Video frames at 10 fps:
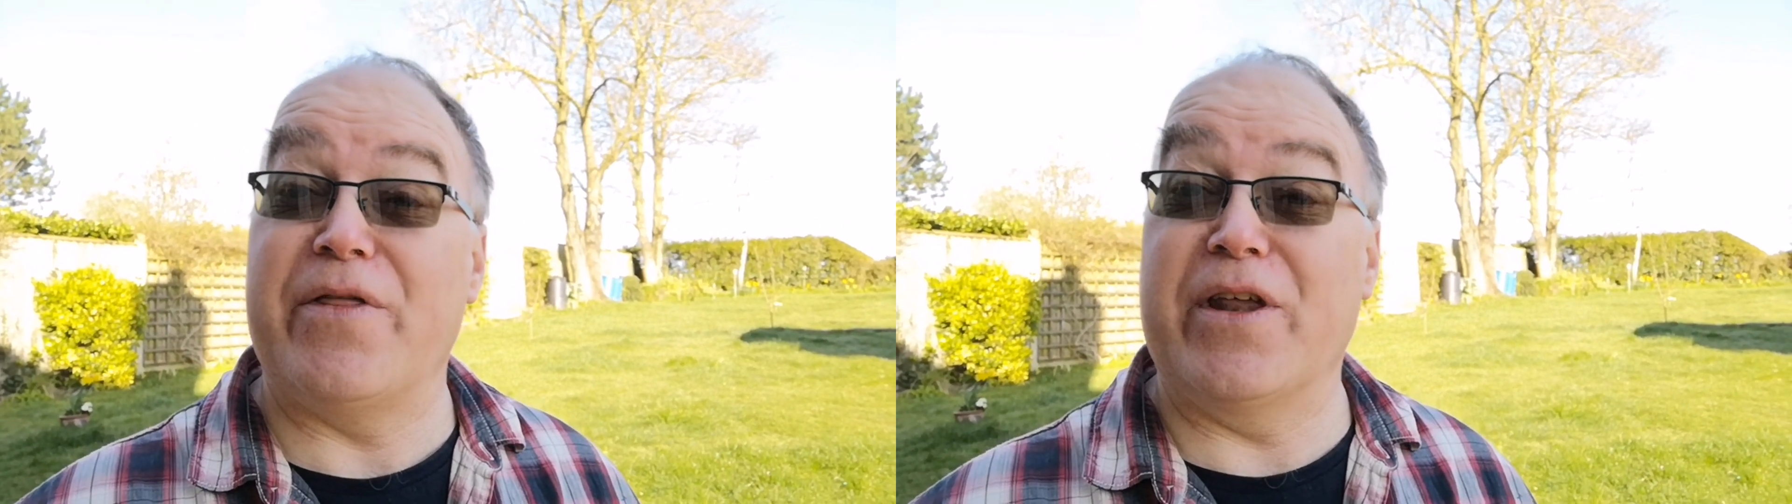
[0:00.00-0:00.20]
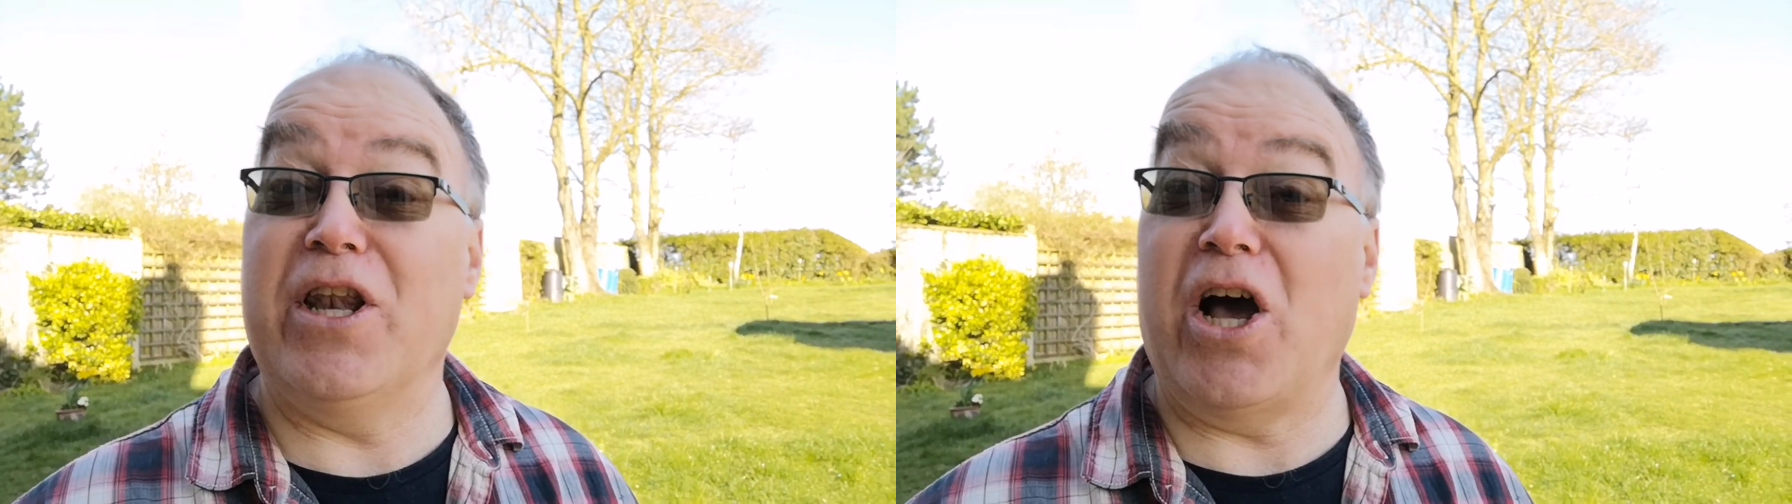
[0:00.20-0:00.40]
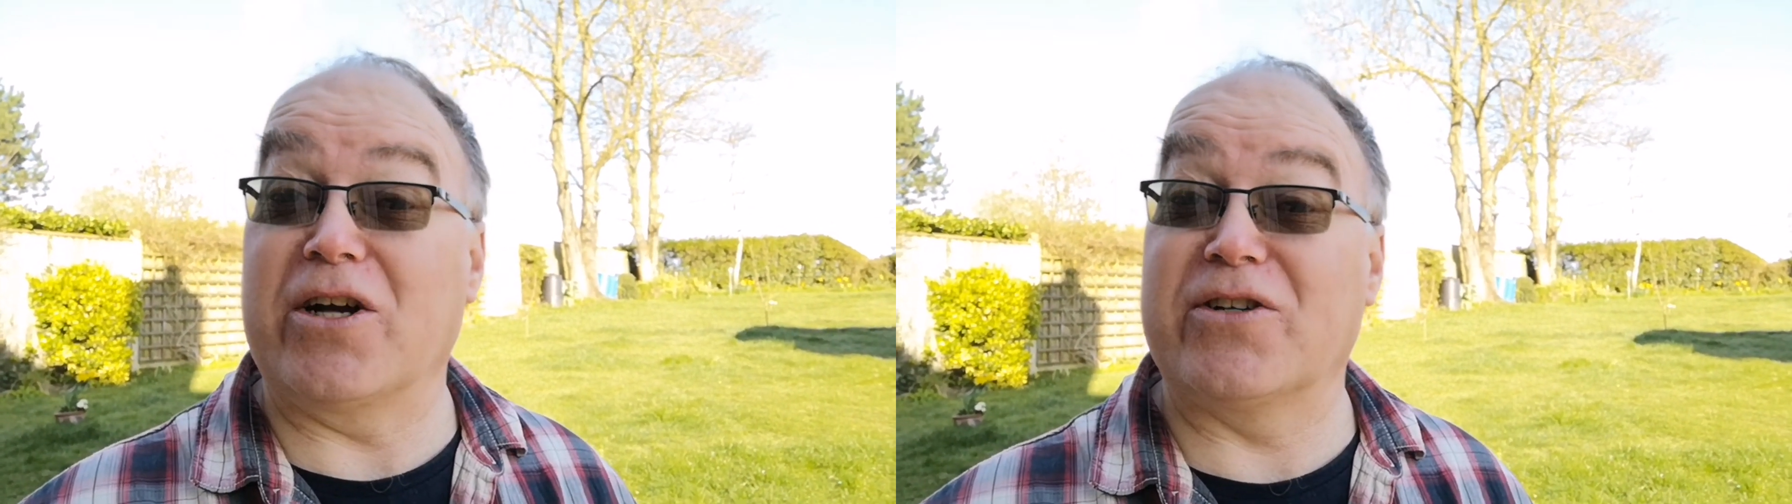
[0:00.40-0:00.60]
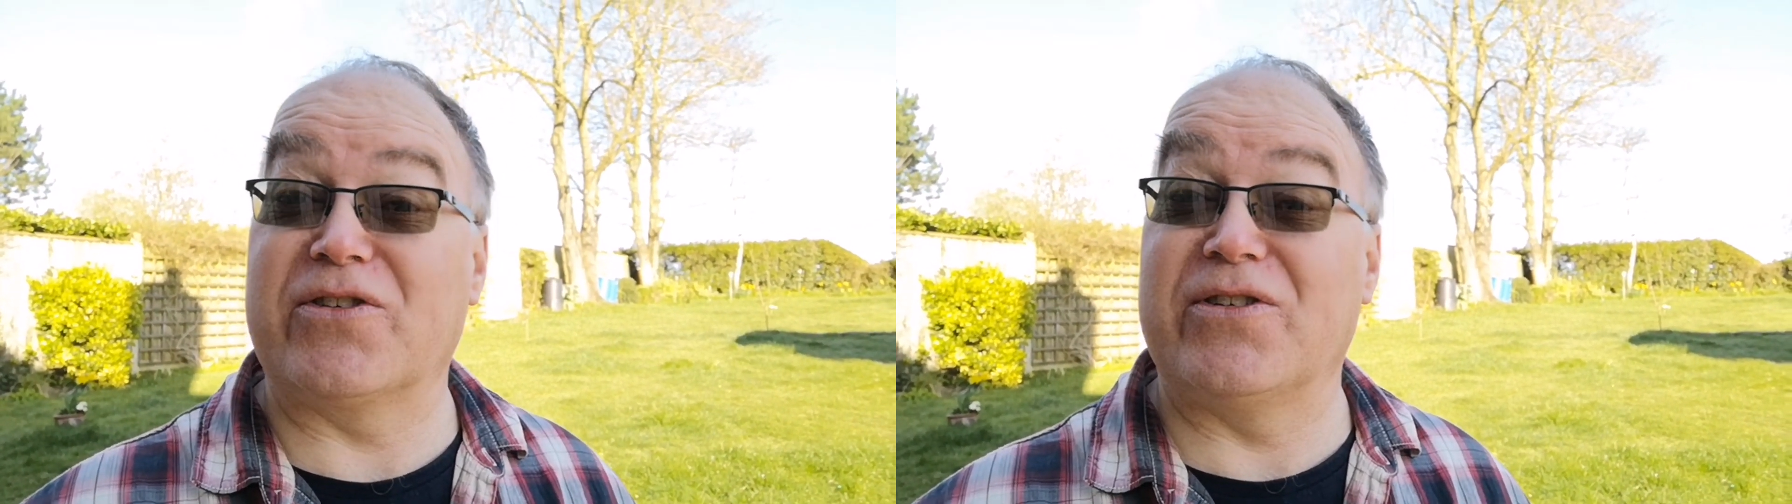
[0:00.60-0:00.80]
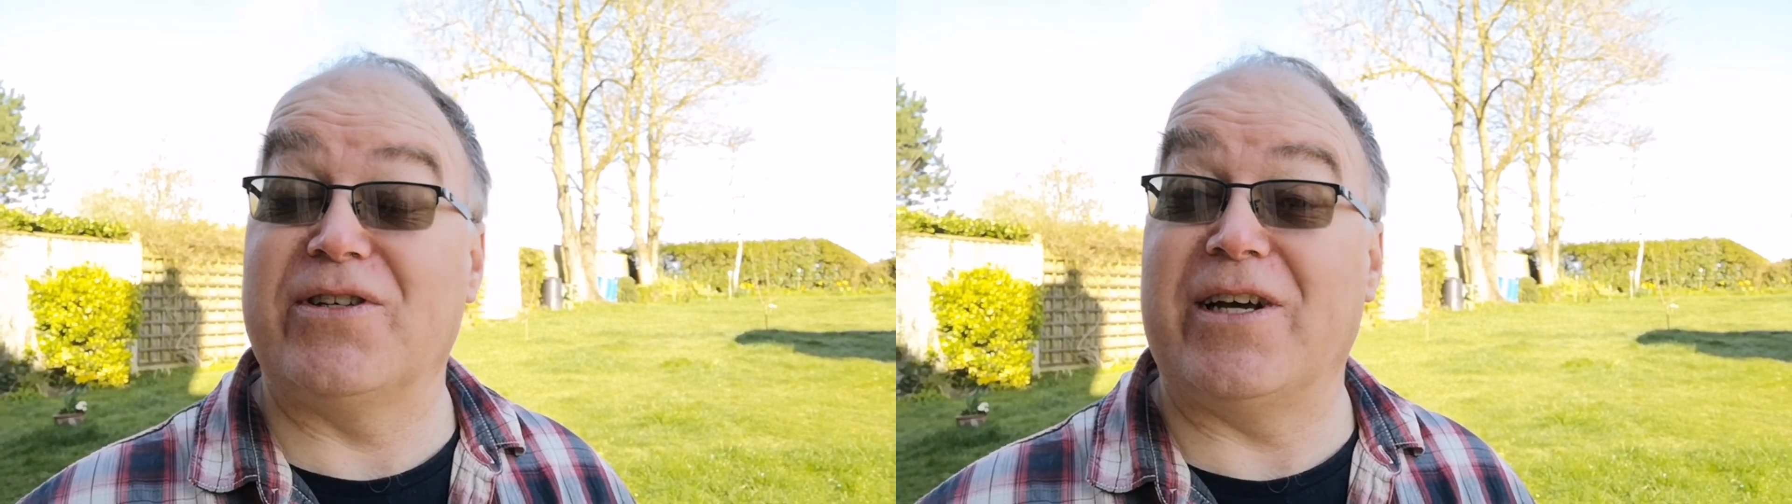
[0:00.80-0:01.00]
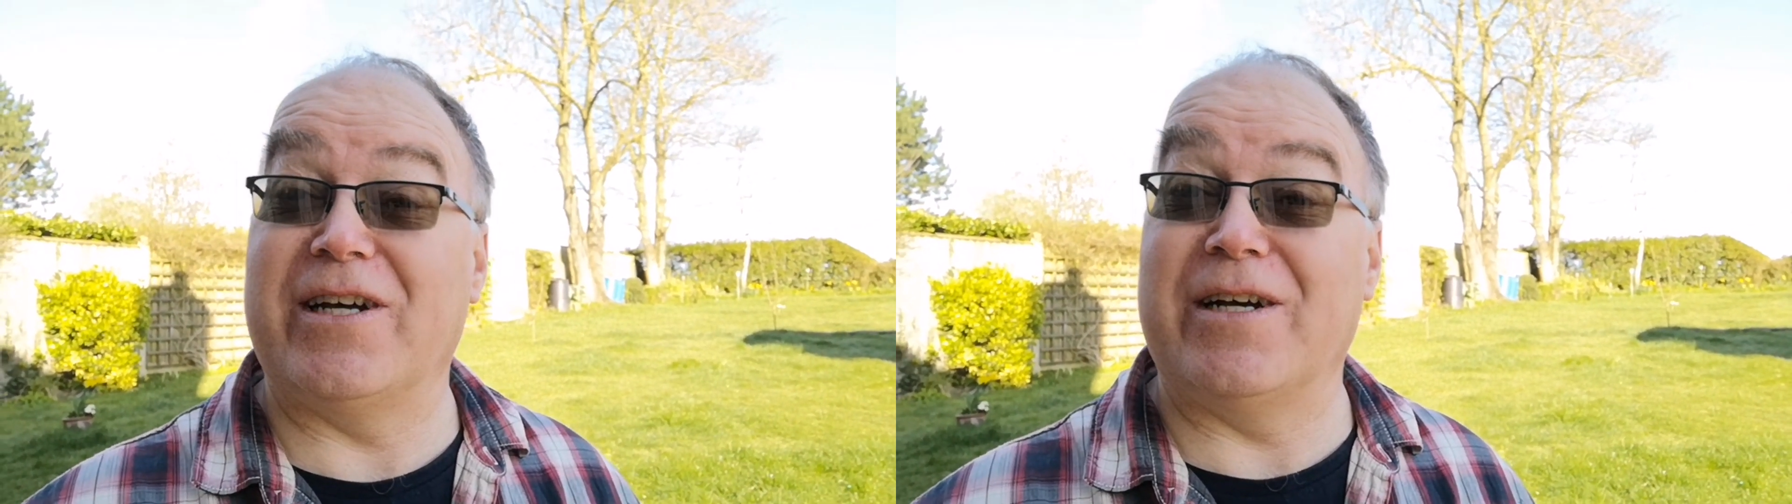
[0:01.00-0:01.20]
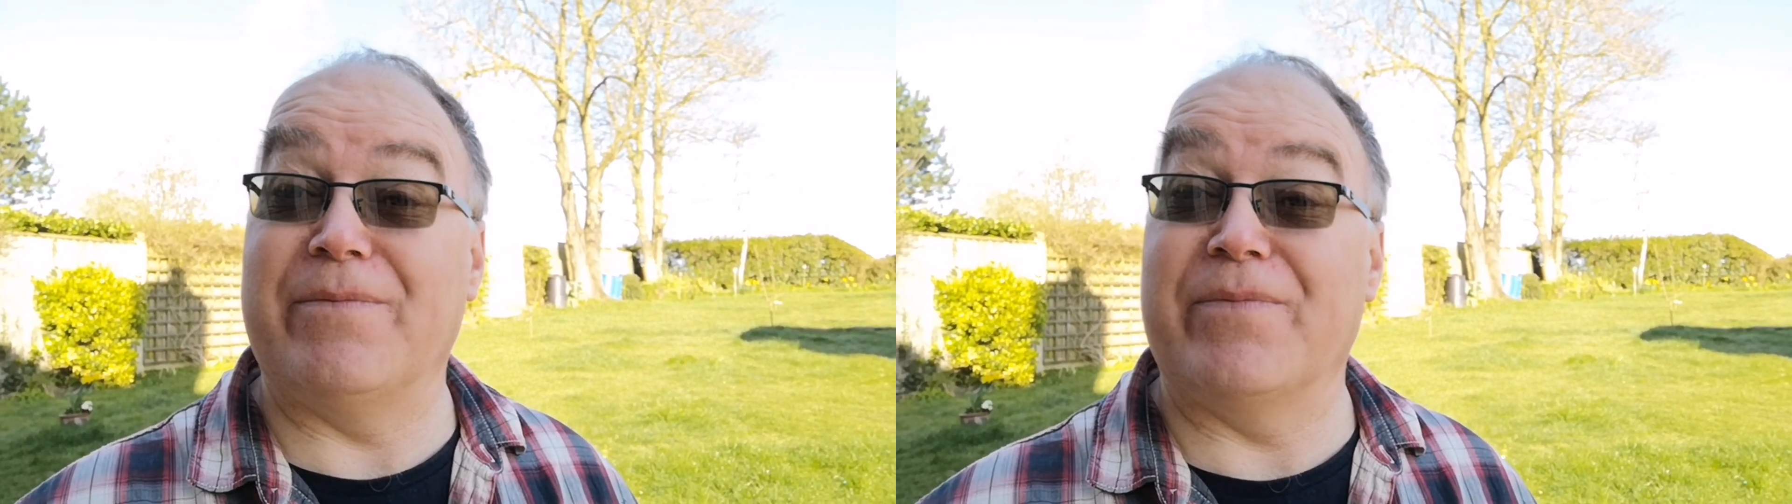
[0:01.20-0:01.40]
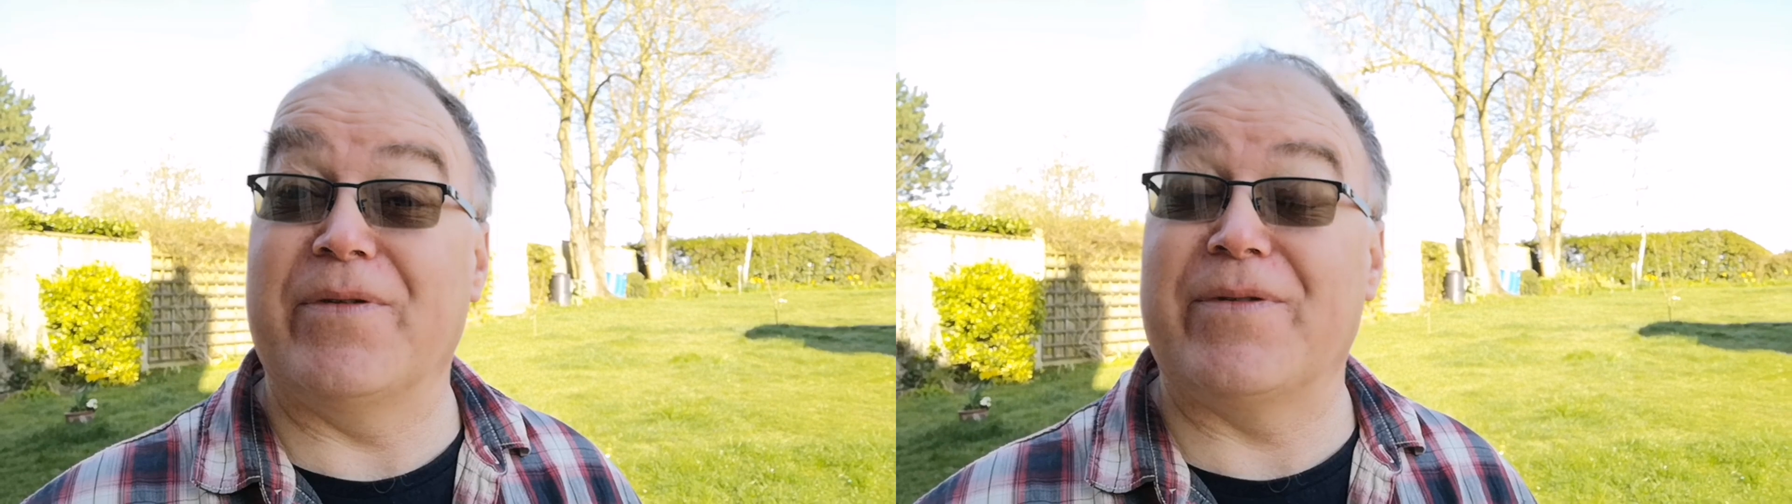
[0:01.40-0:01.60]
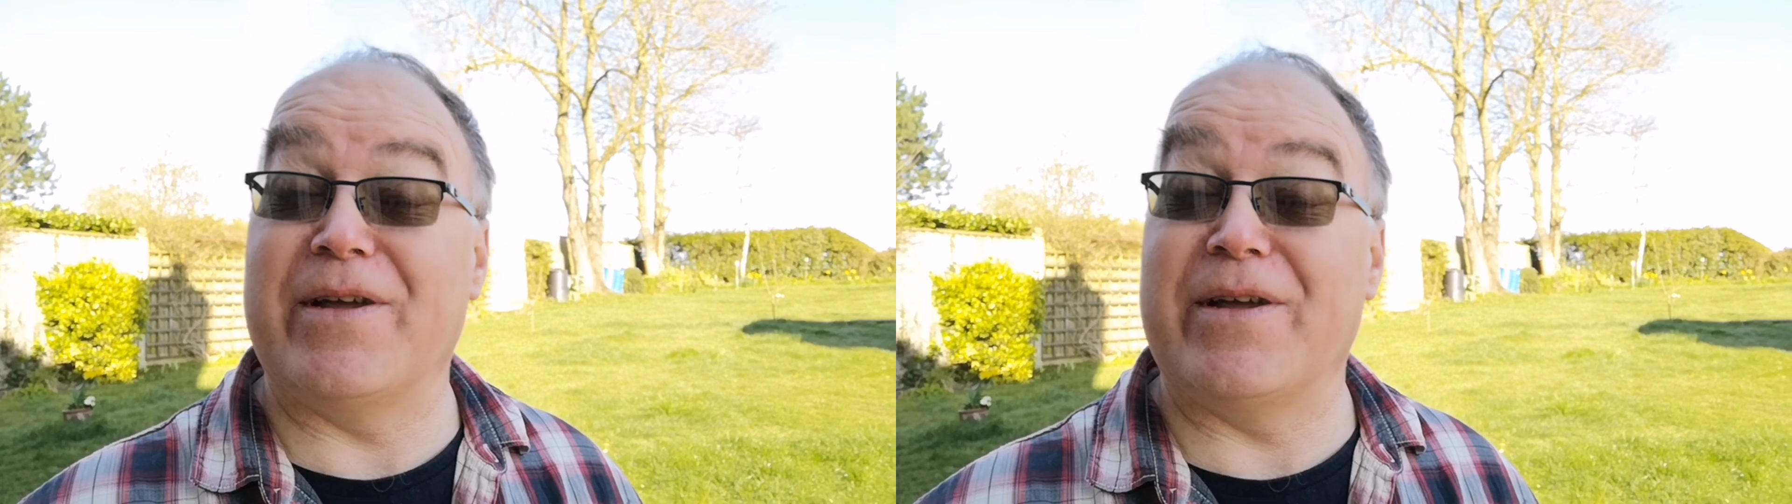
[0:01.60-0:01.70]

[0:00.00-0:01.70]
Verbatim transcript: the Lux um,